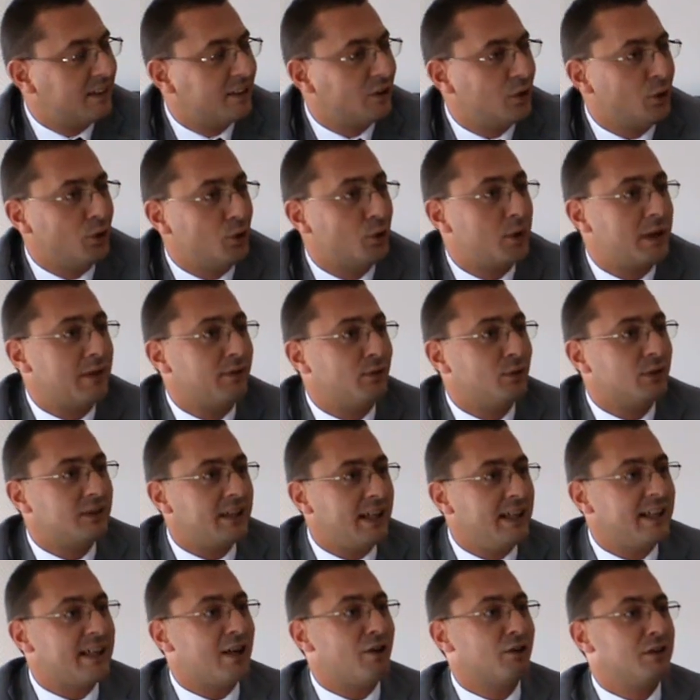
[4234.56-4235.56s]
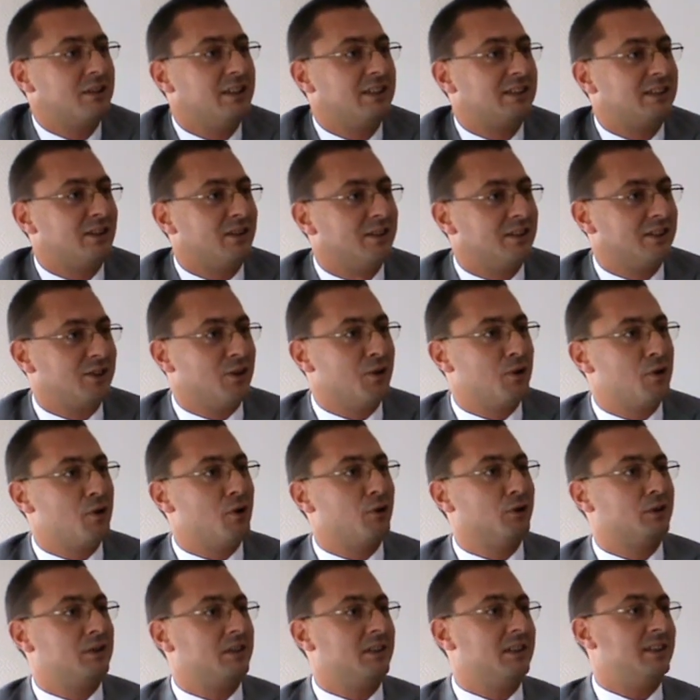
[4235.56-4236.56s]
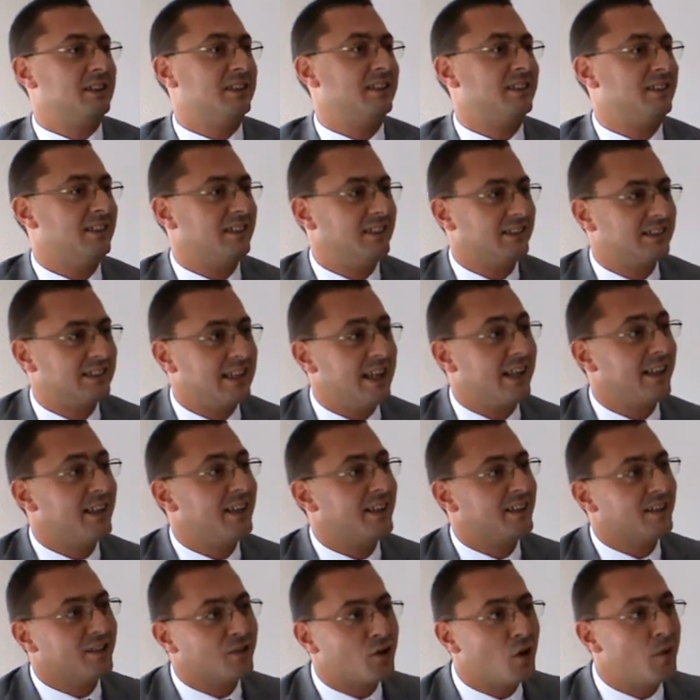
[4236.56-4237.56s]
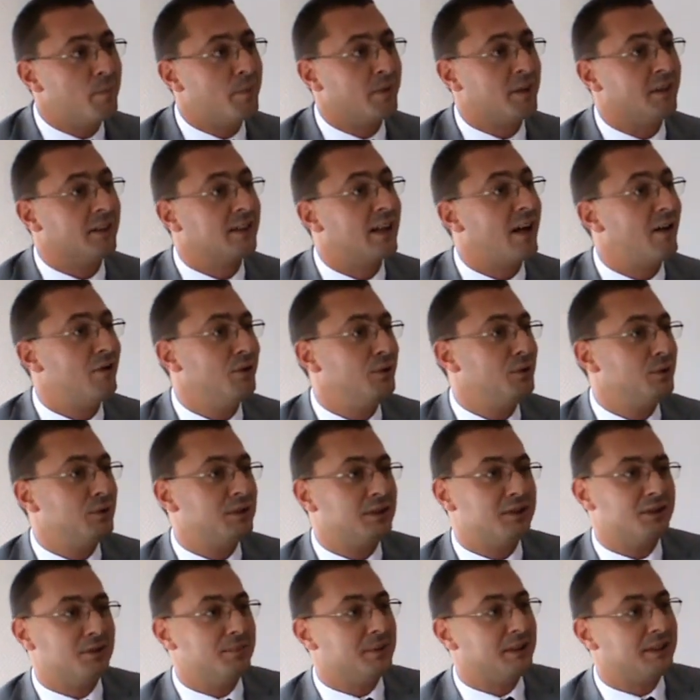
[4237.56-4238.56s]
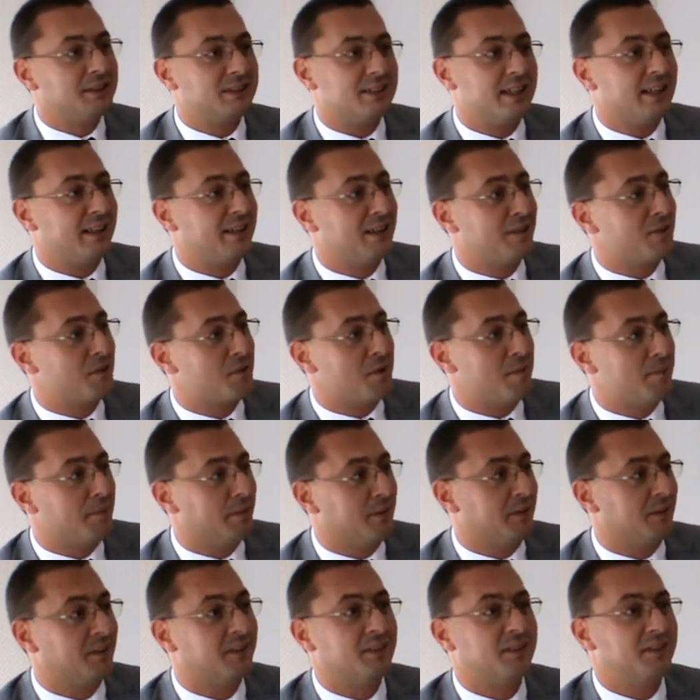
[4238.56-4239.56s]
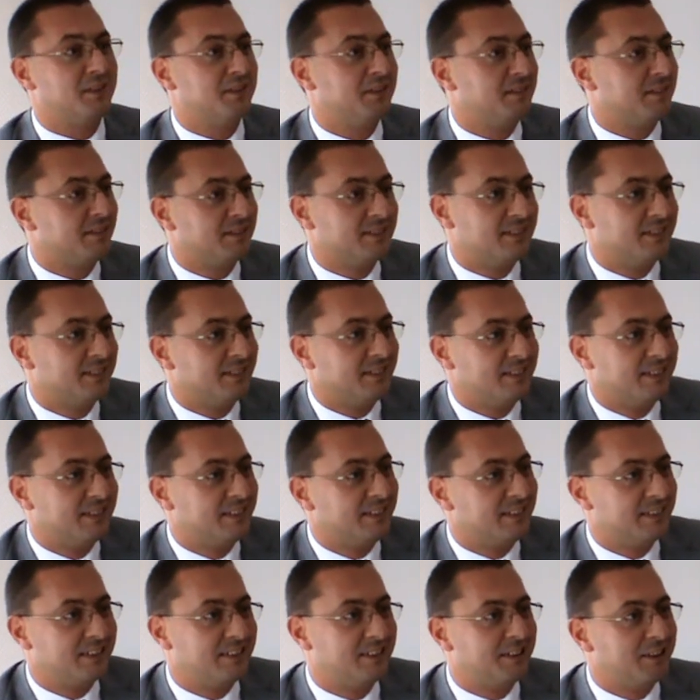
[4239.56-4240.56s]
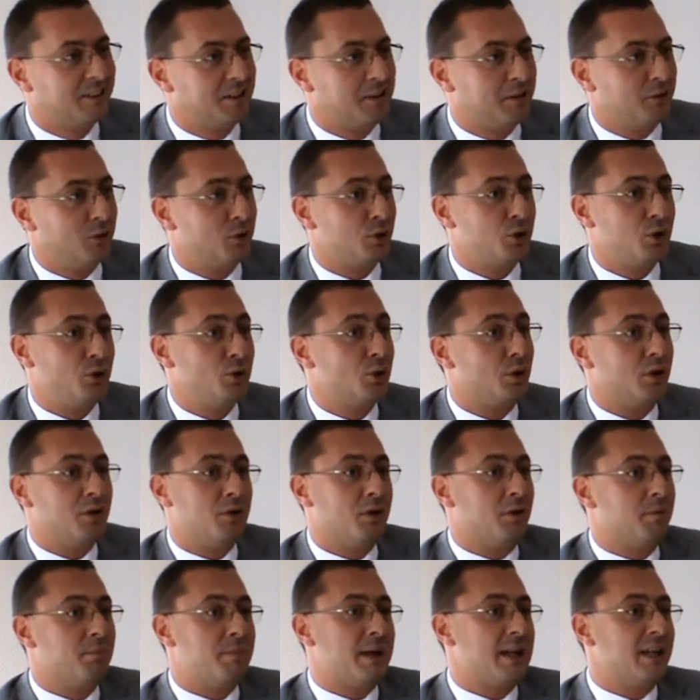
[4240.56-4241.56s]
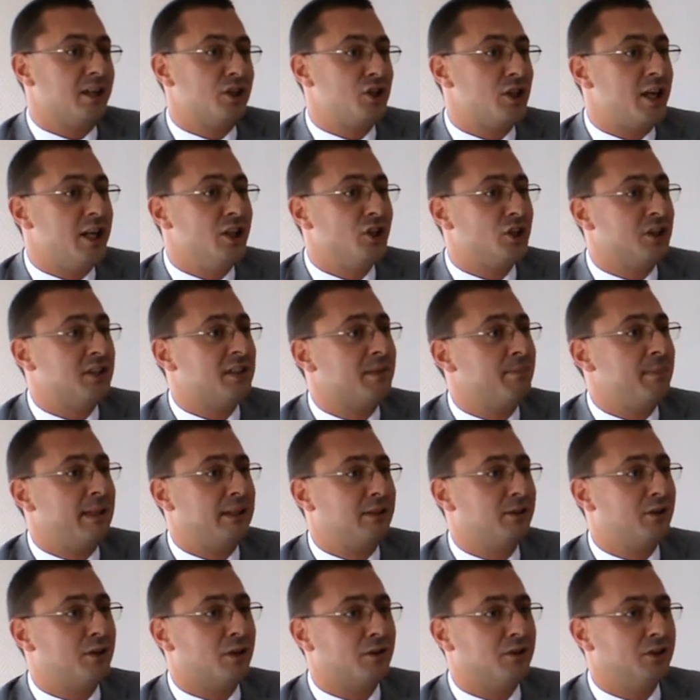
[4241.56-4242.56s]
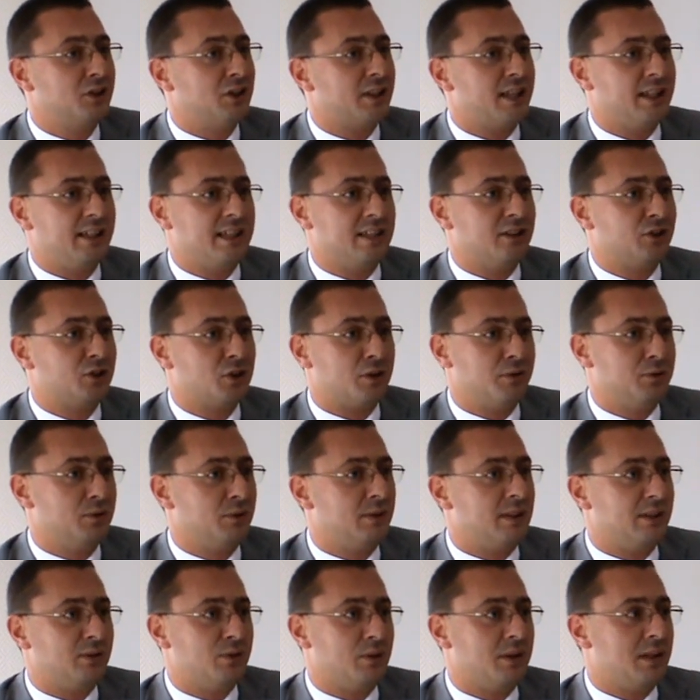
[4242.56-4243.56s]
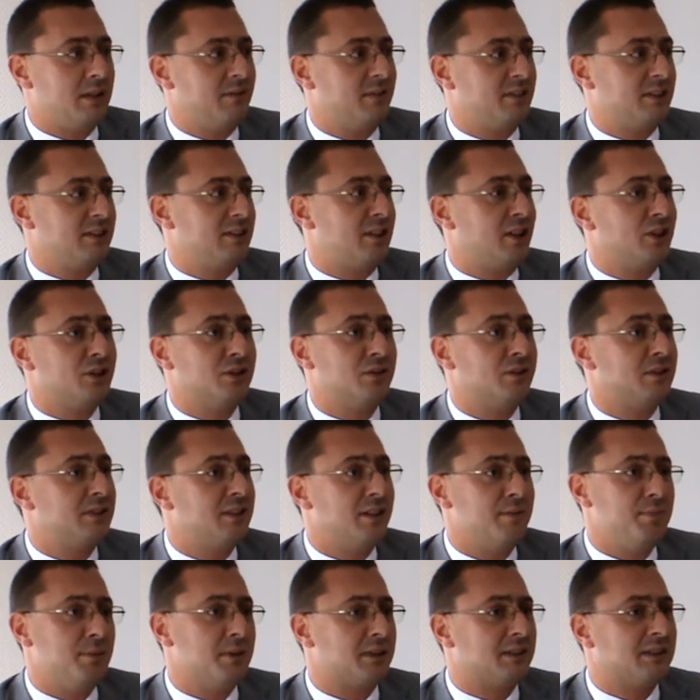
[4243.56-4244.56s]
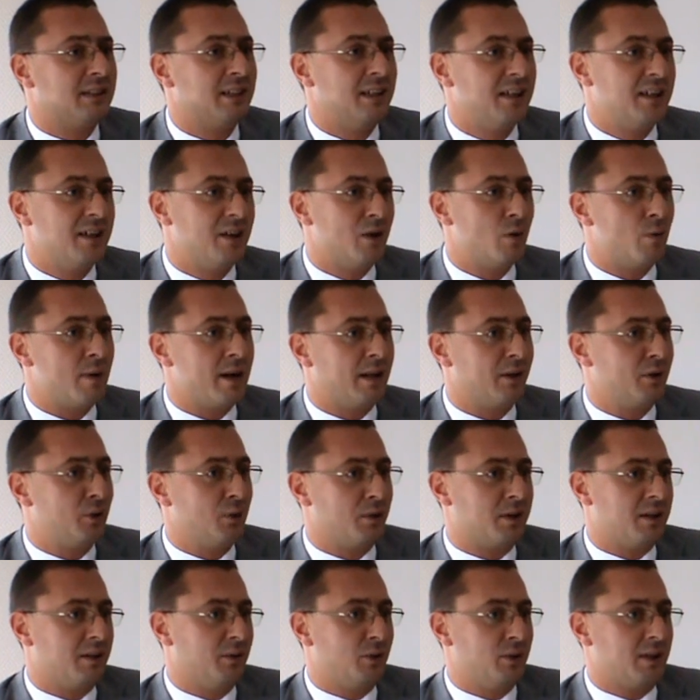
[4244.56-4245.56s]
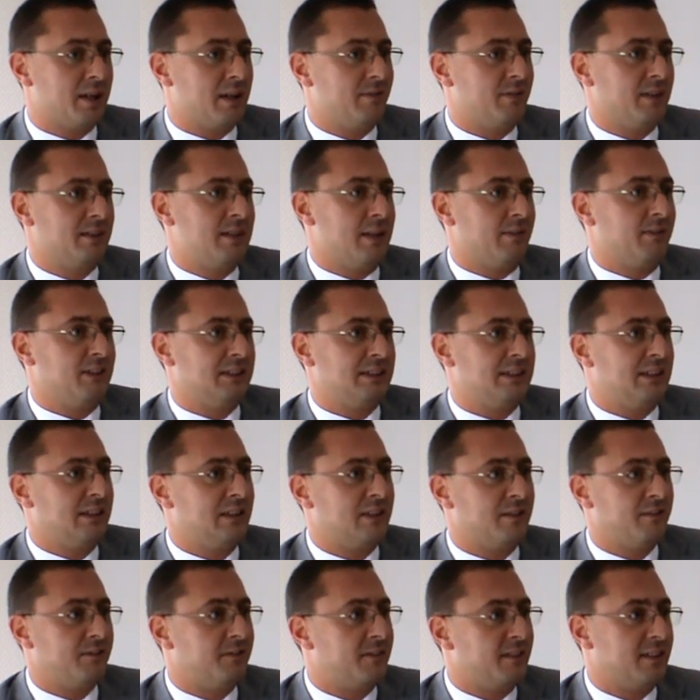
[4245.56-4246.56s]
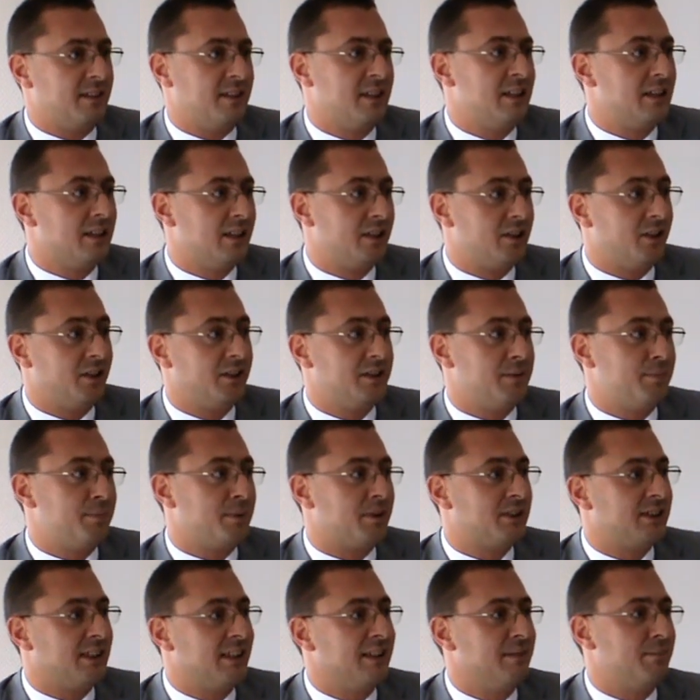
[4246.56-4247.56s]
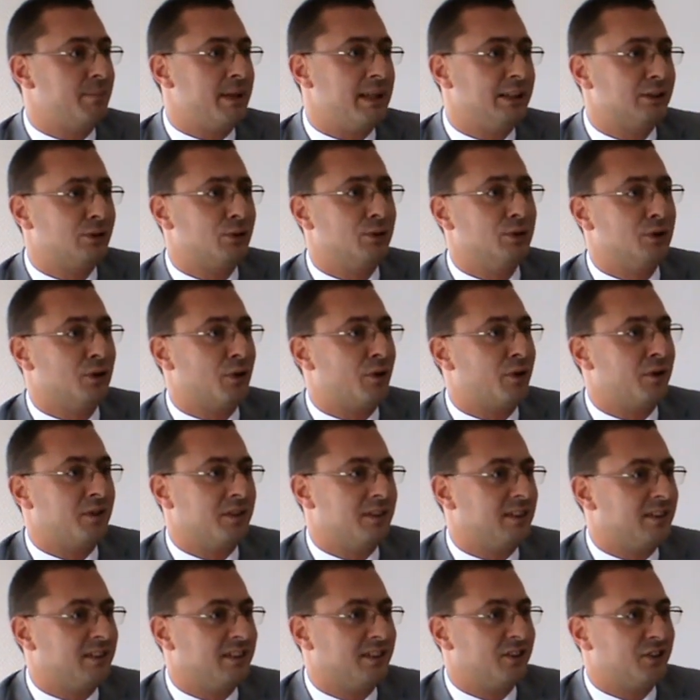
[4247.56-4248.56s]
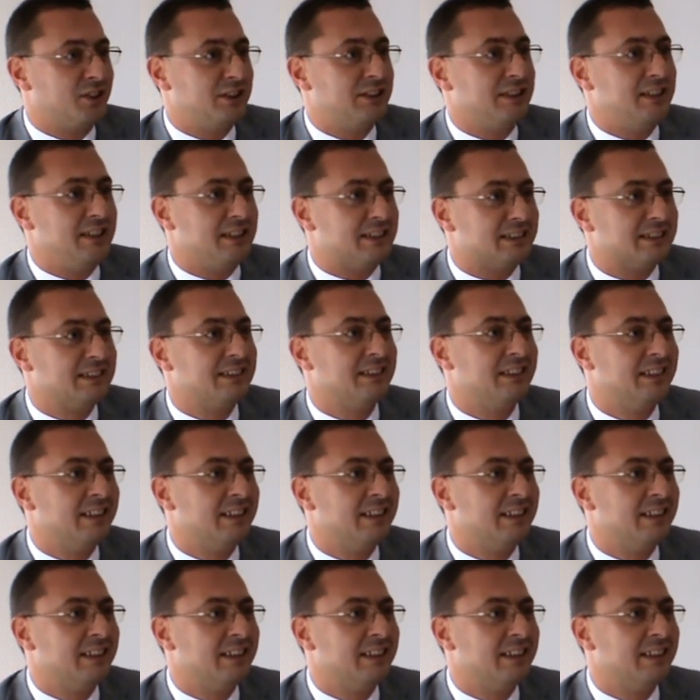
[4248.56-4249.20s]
You, you, have to take out the so-called cyclical component. How do you determine the cyclical component? You, you, by a change in the methodology, I can show you that you have a structural surplus while you you have a deficit of 30% uh, based on your uh, receipts.